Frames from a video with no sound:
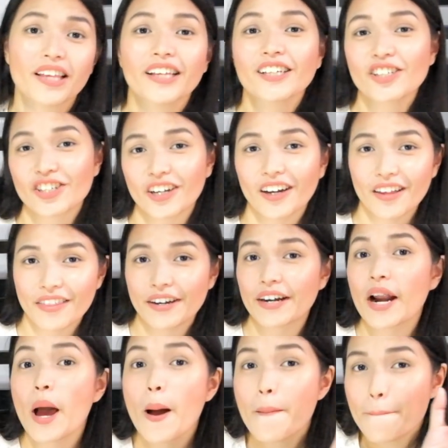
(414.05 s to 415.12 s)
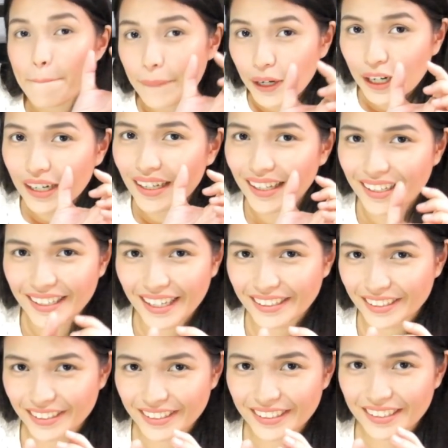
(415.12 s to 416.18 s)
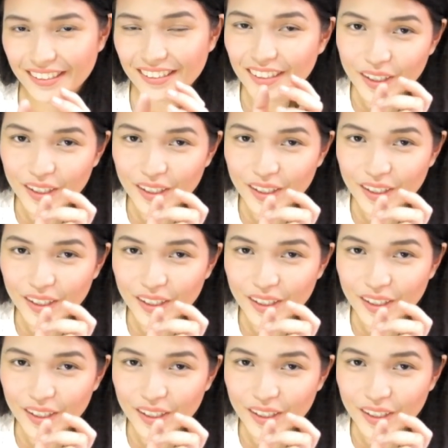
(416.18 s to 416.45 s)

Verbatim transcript: each other per letter,